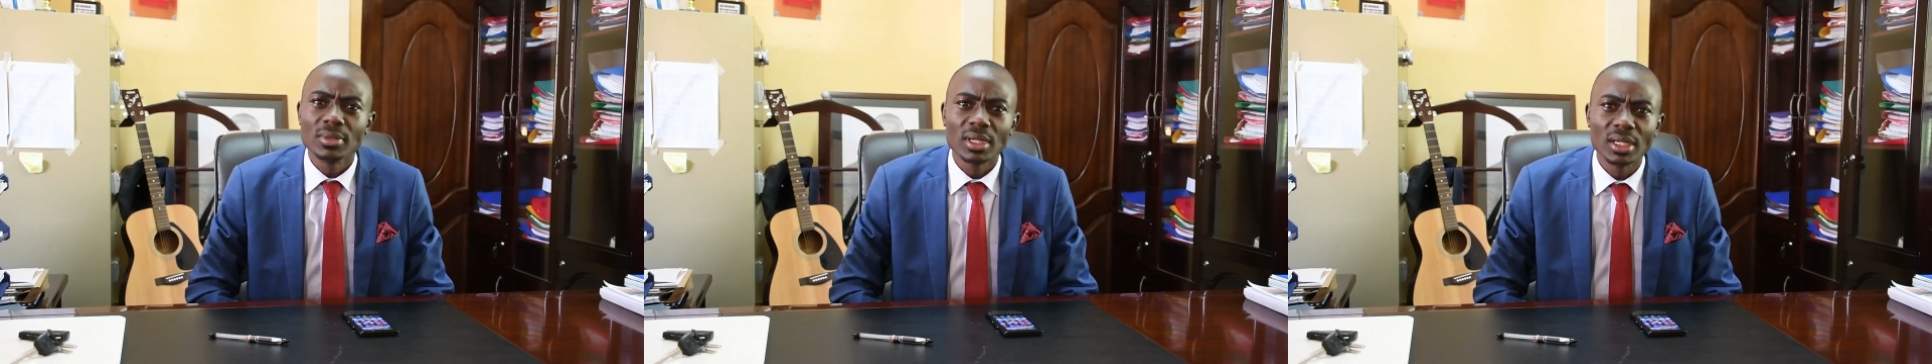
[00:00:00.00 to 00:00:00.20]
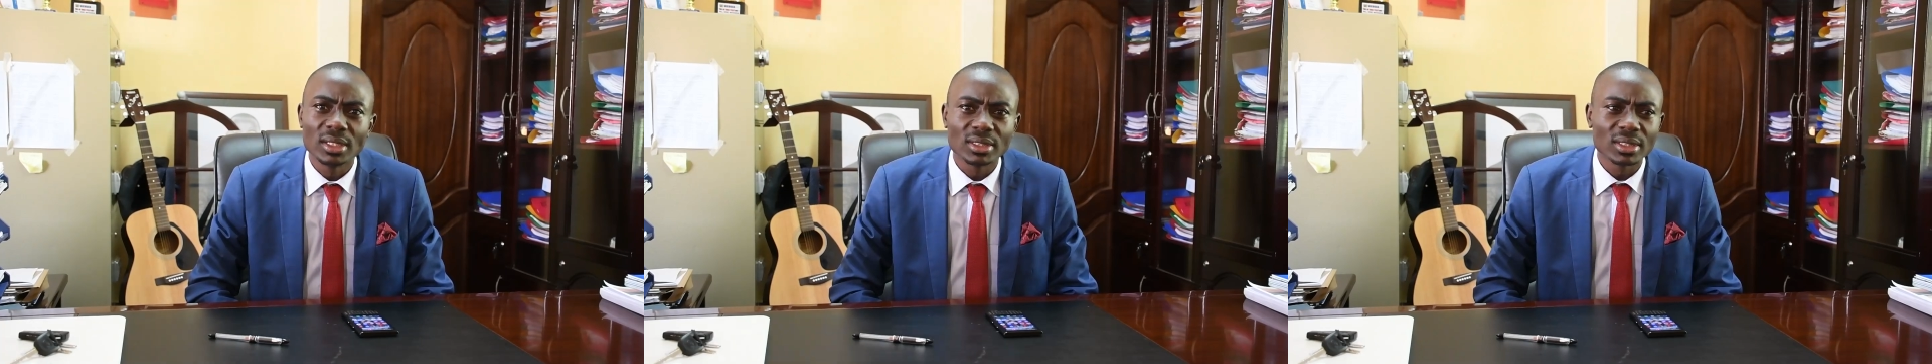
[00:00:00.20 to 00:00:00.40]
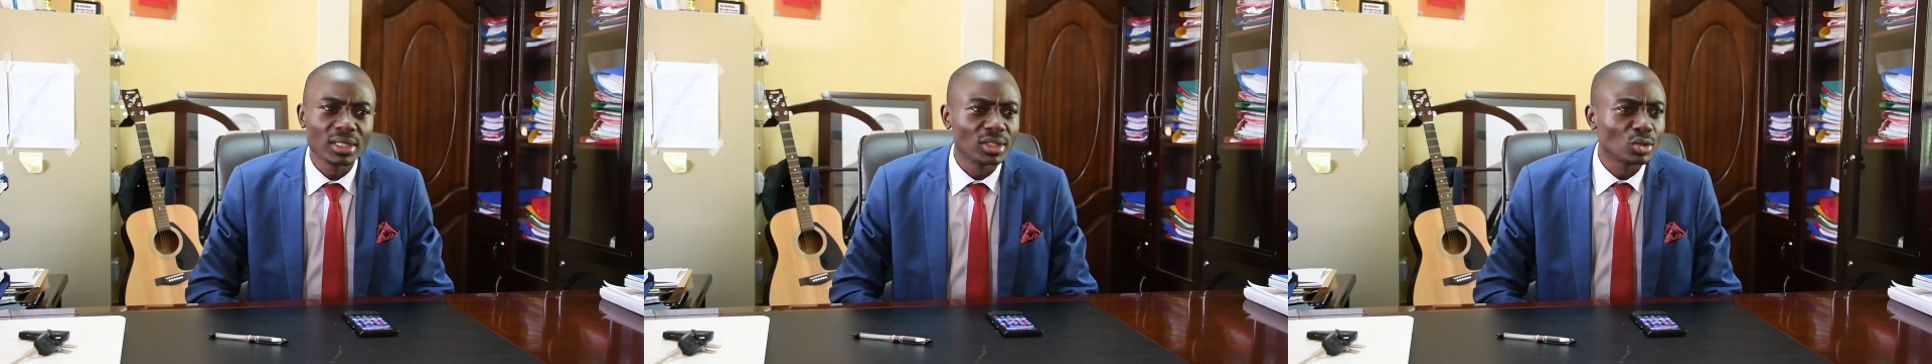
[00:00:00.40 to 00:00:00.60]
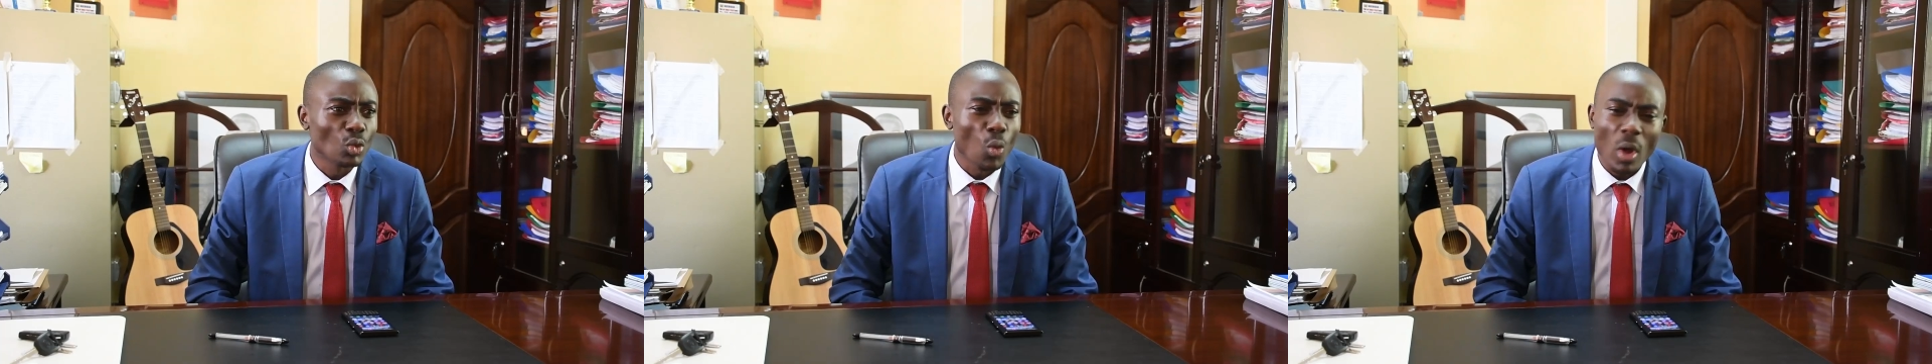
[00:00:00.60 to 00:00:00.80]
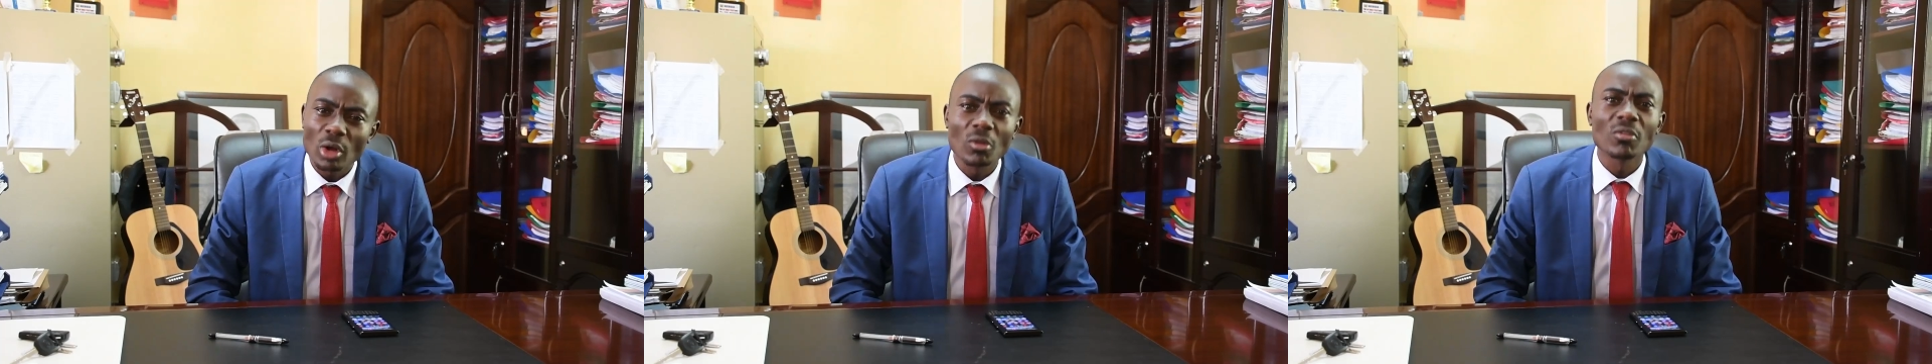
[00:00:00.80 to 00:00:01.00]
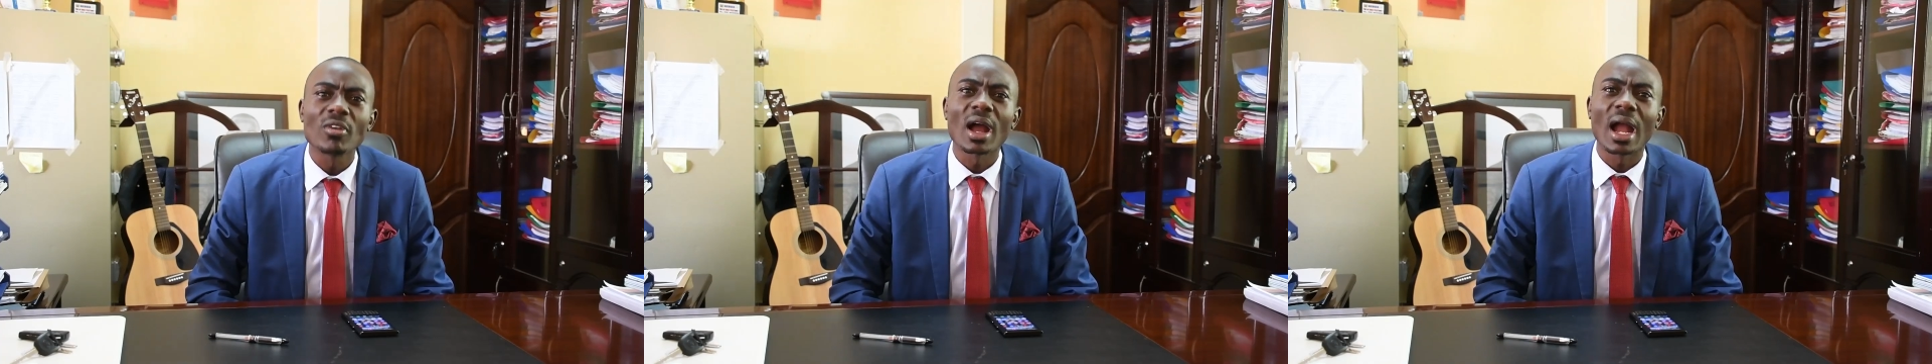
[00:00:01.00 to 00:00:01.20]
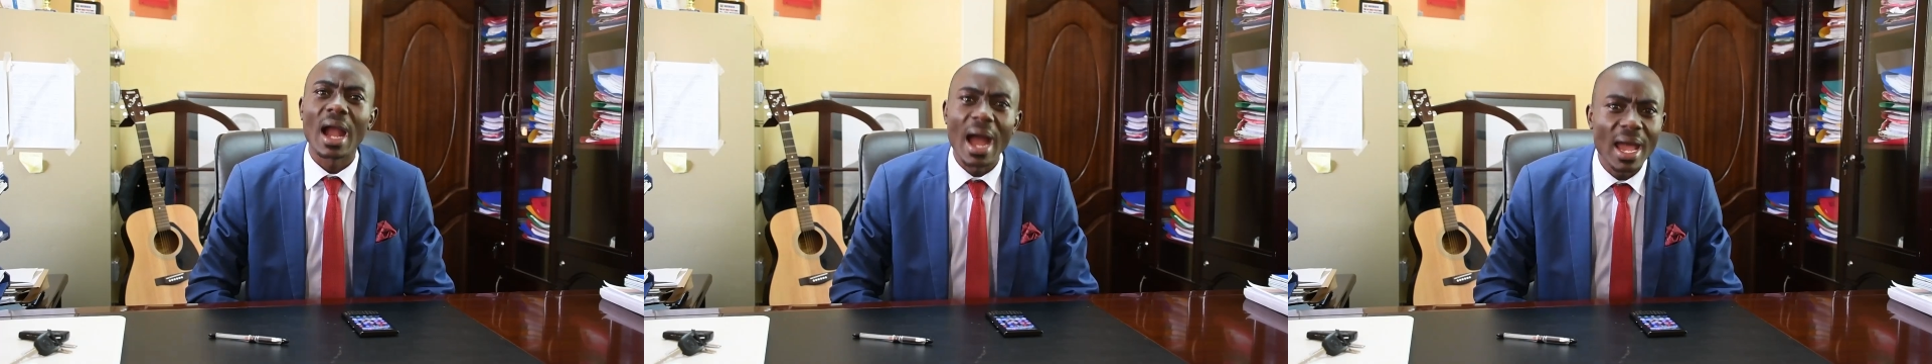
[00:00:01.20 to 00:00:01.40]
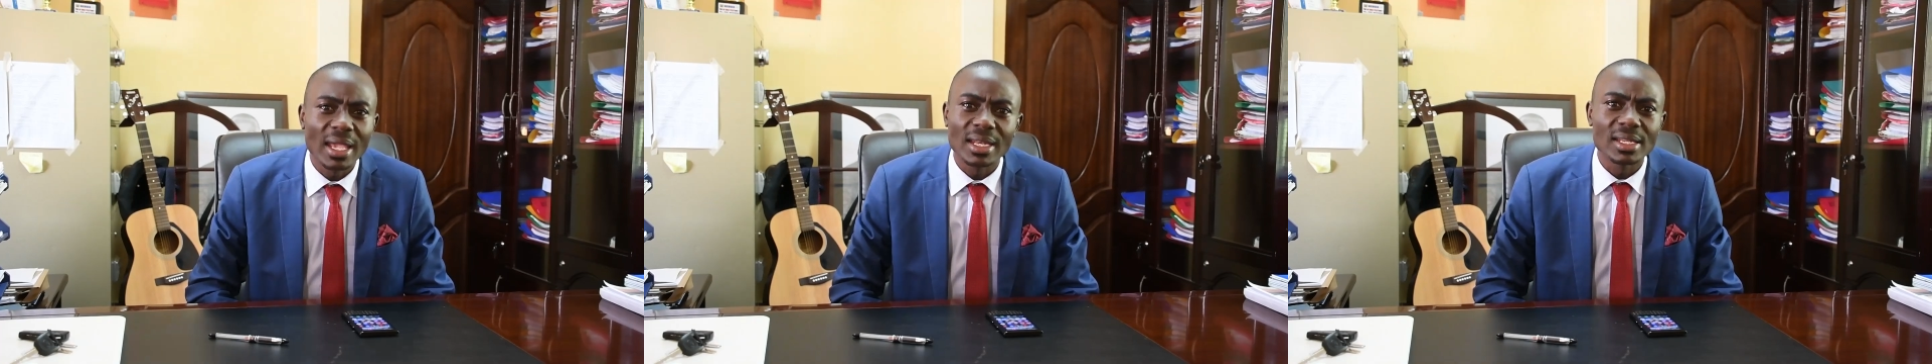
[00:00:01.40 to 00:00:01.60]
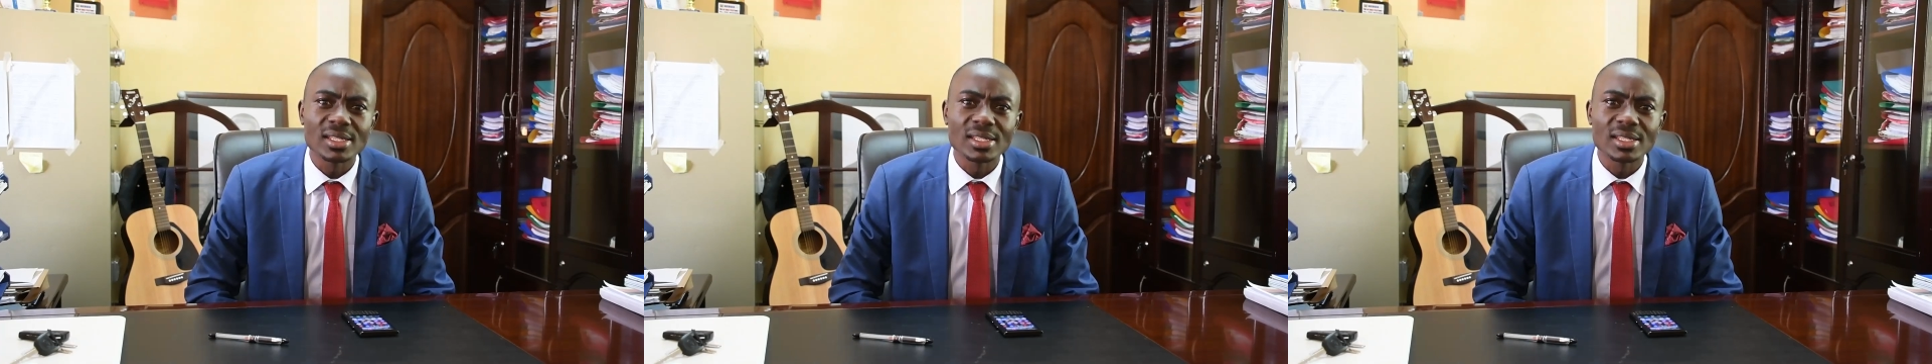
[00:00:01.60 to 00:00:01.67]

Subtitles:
Is one of a kind.